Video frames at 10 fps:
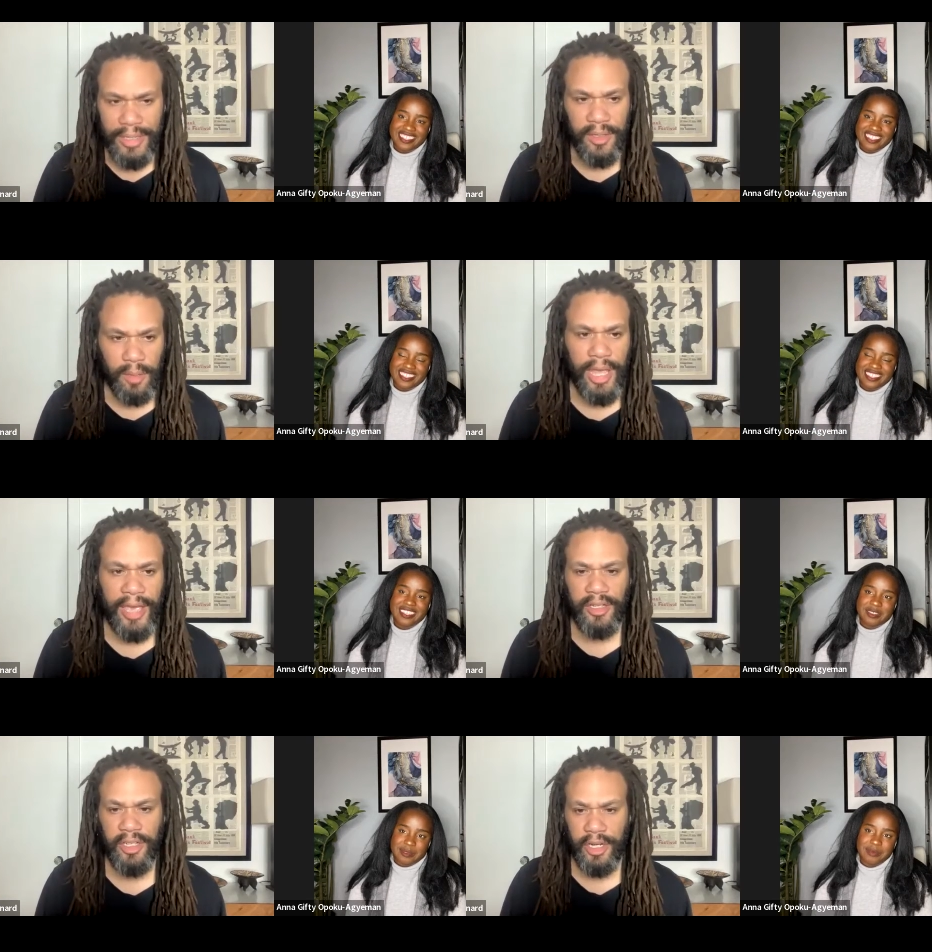Speaker 1: is the
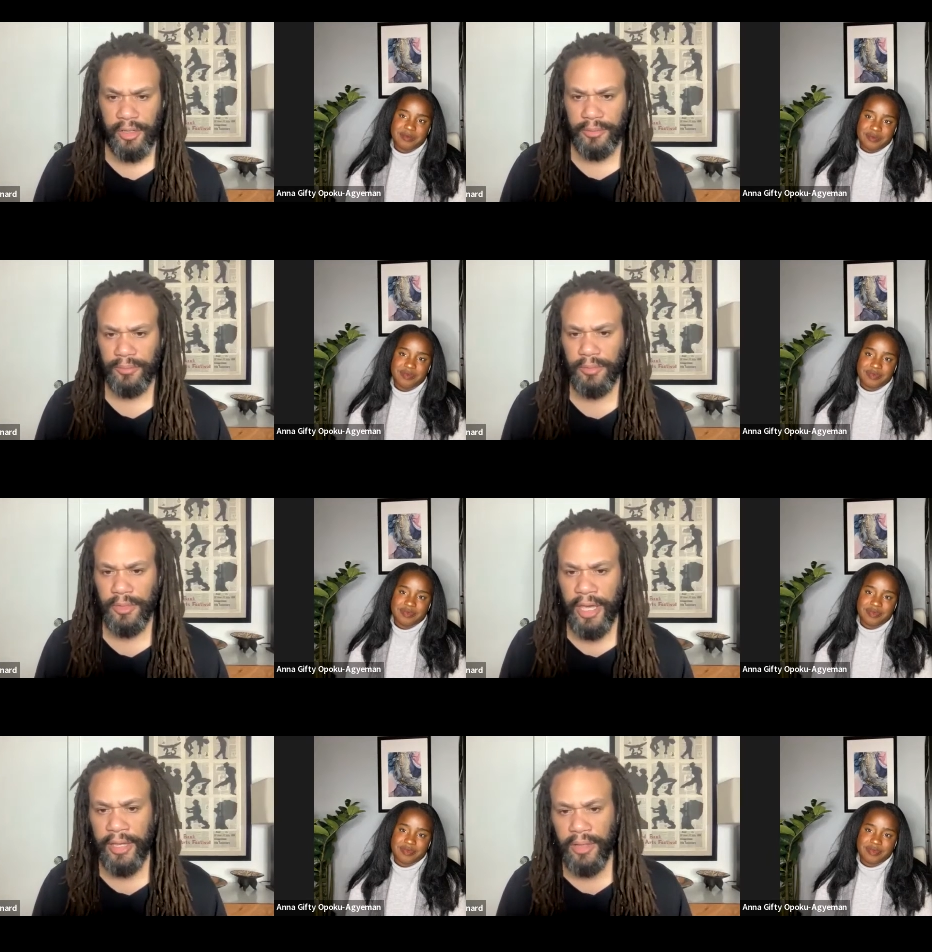Black Agenda?
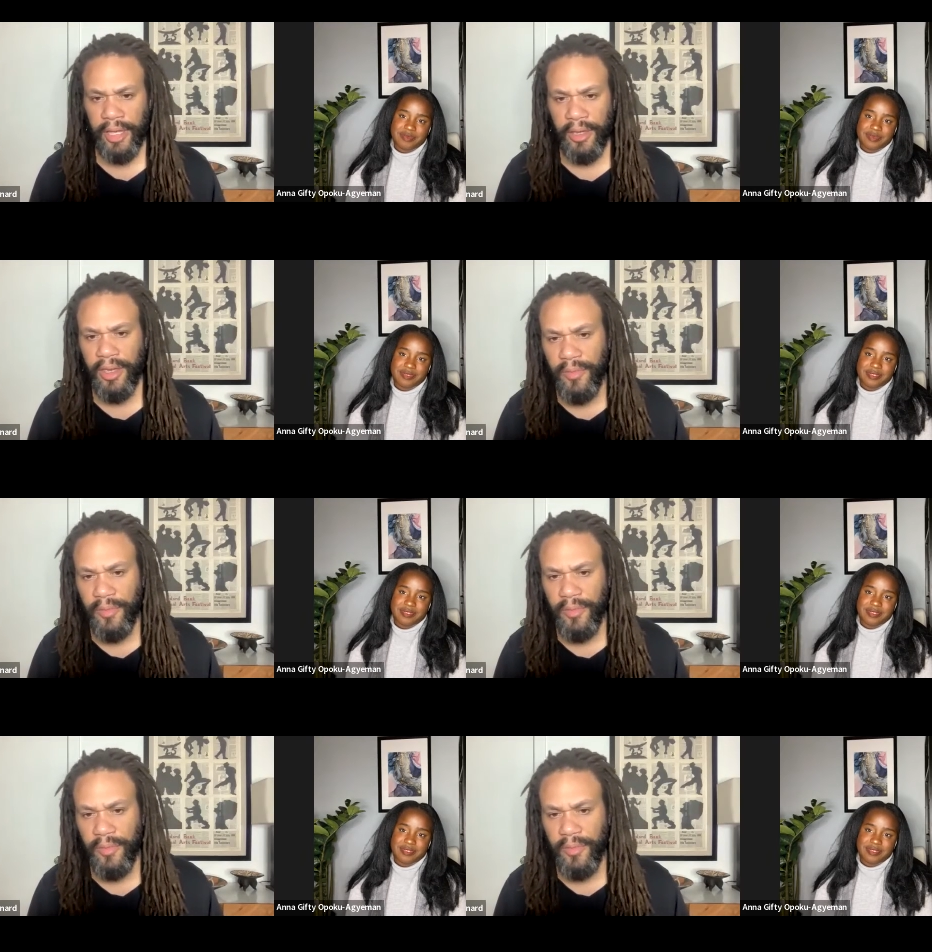Like, like